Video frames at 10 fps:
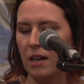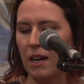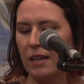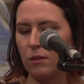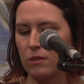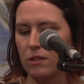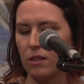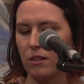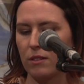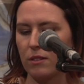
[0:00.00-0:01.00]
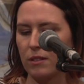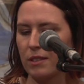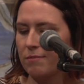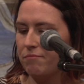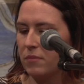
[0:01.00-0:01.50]
and also
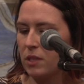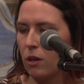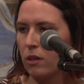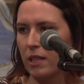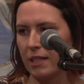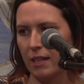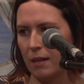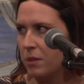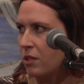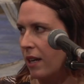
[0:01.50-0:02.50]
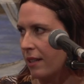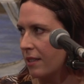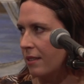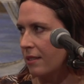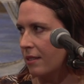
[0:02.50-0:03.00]
totally abstract
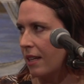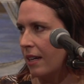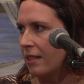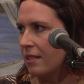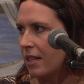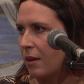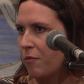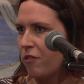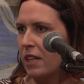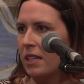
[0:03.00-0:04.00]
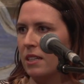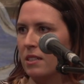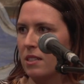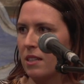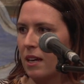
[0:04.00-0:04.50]
and feeding
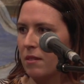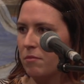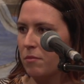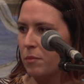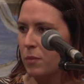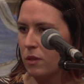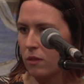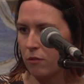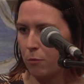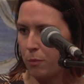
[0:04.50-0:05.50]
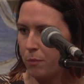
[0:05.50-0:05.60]
into that sort of